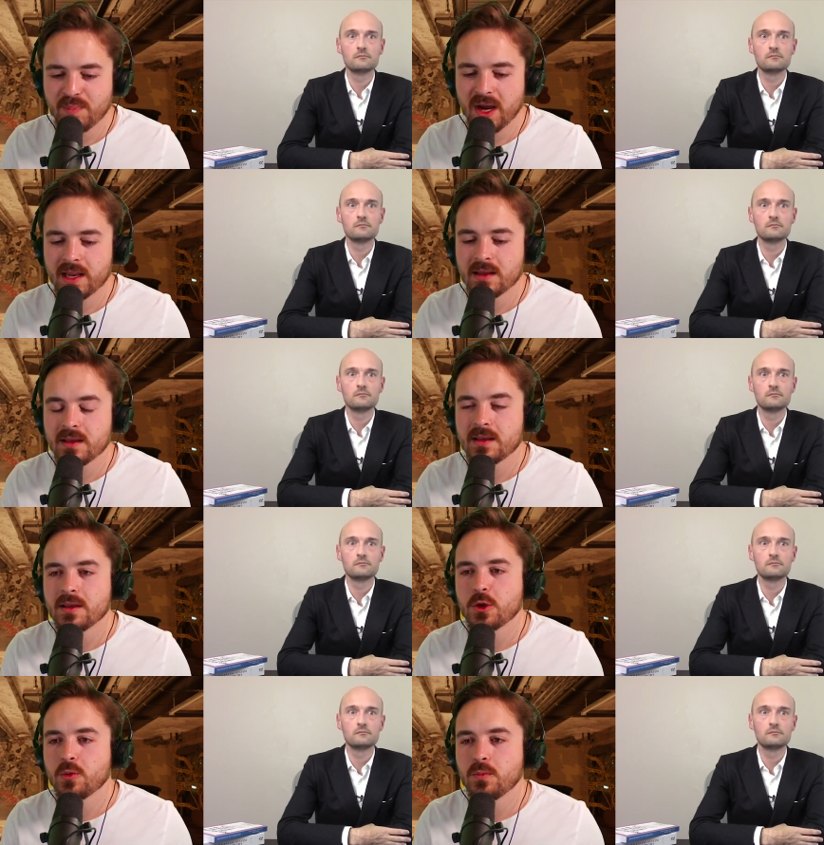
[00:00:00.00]
Speaker 1: But
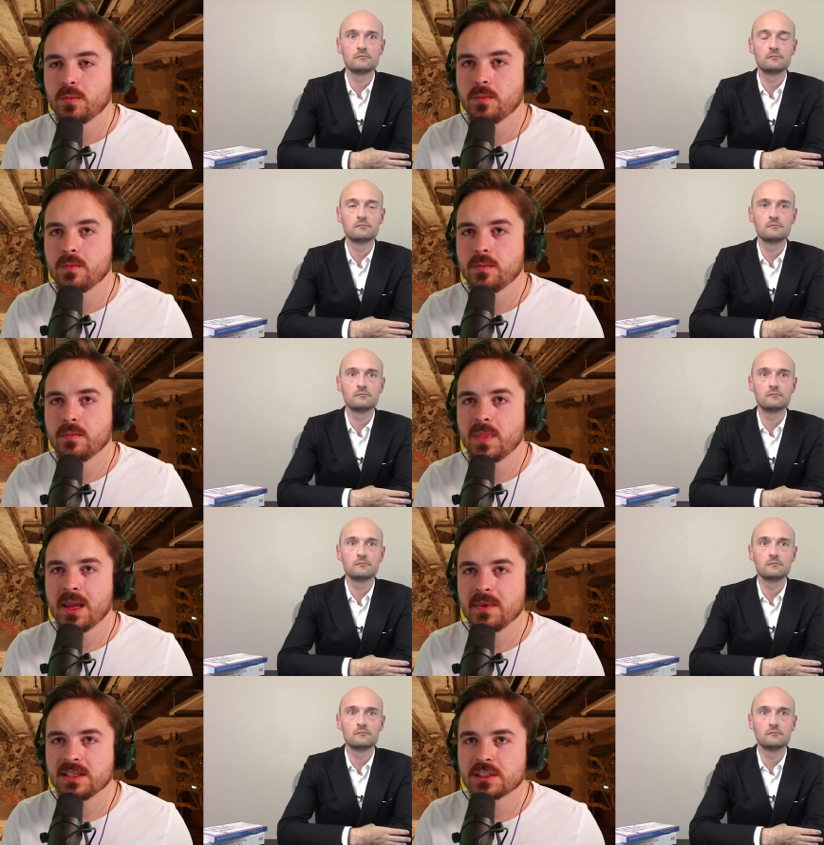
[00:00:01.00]

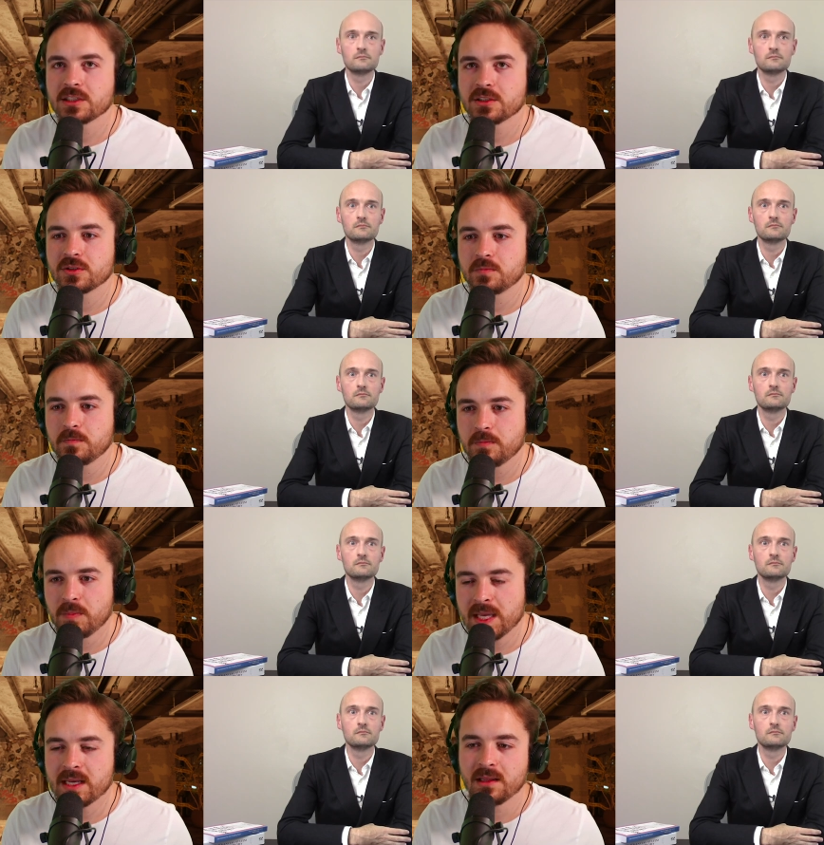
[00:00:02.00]
maybe
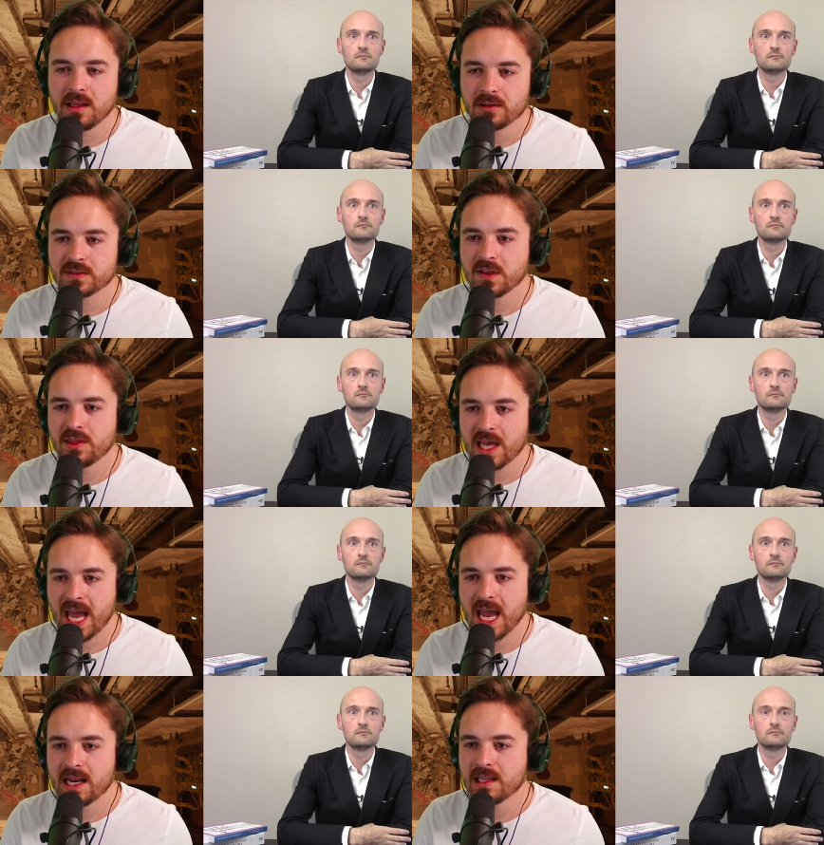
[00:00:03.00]
speak a little to
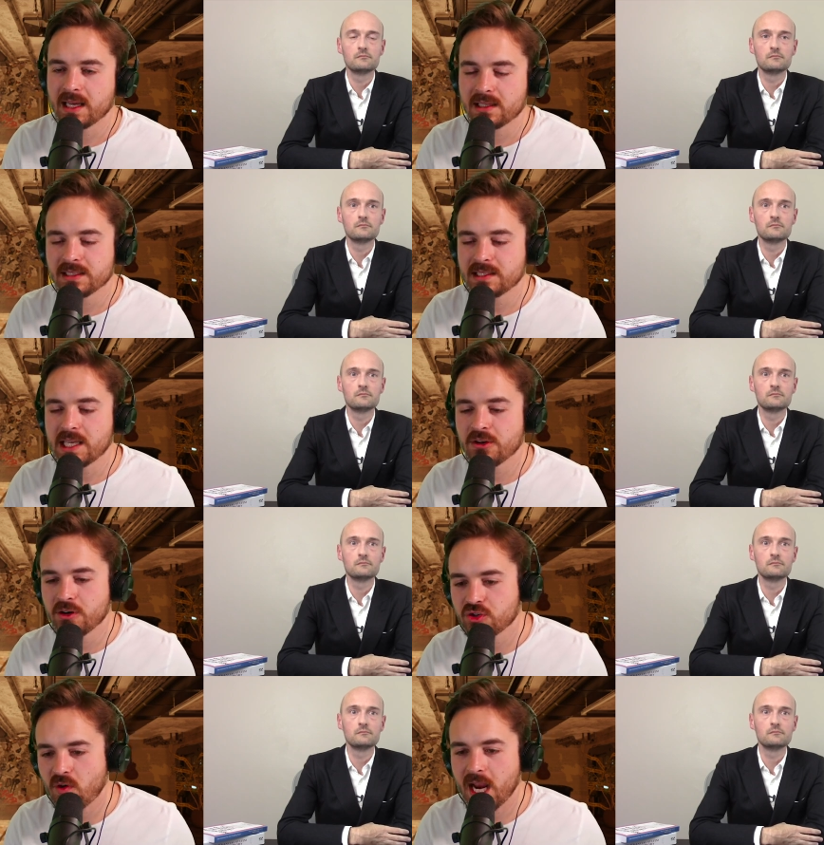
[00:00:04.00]
that. Like, let's say you're
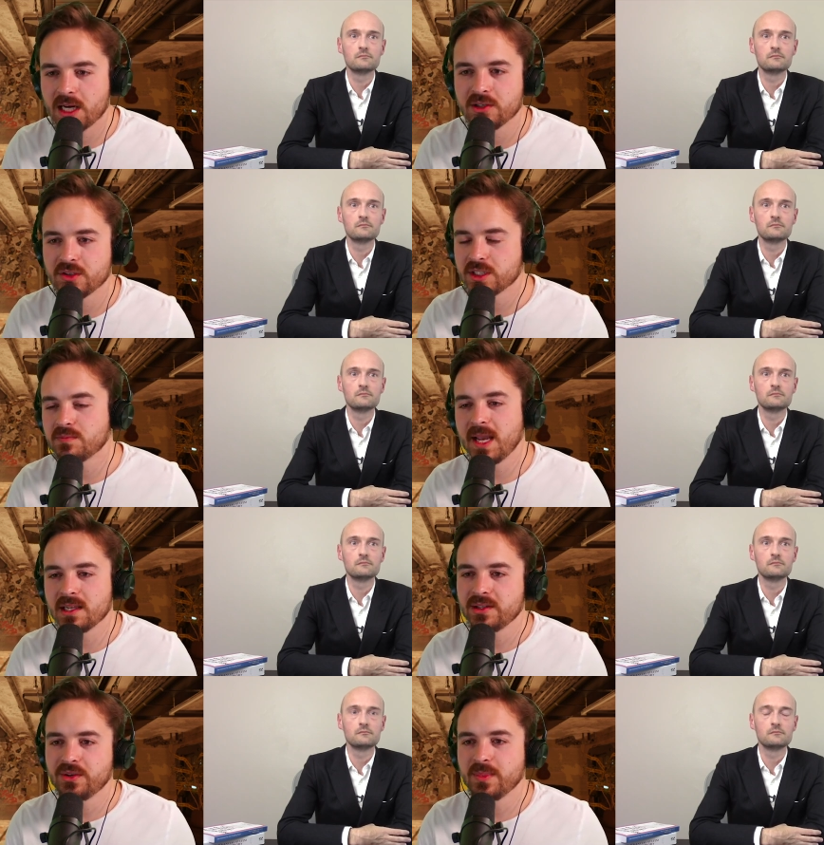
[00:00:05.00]
a trader, you just
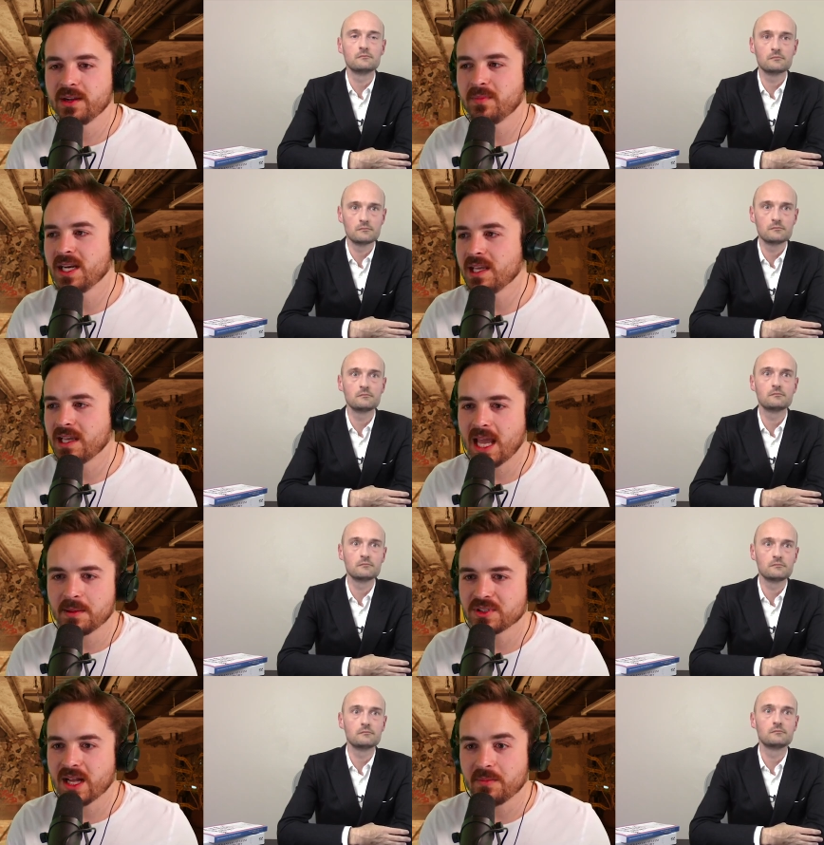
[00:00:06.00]
made a little bit of money in
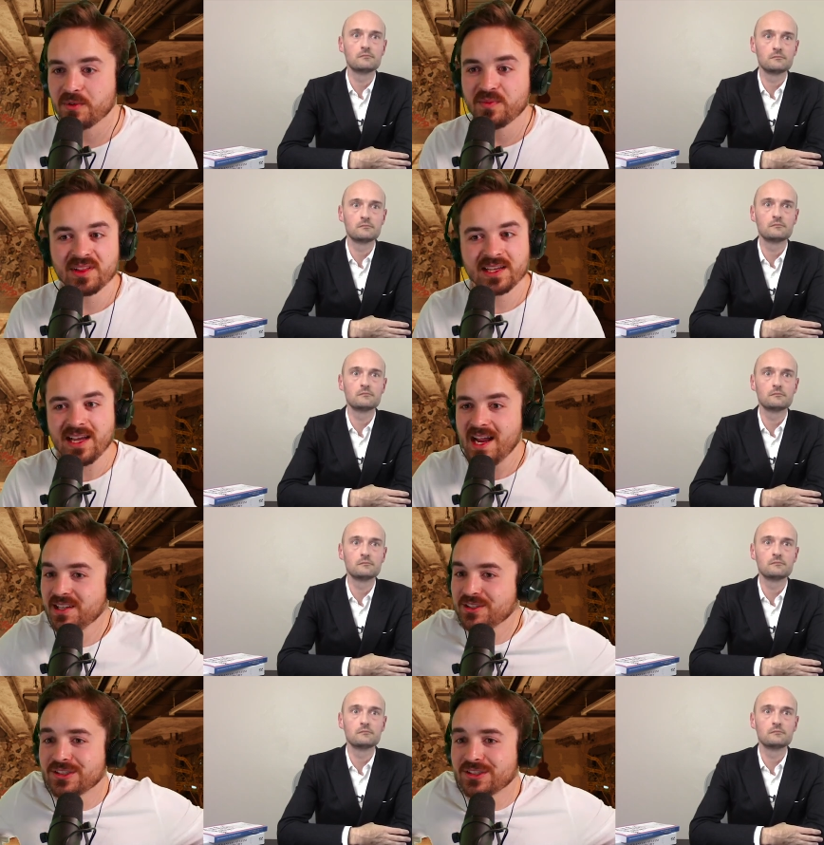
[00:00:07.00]
GameStop. You're really kind of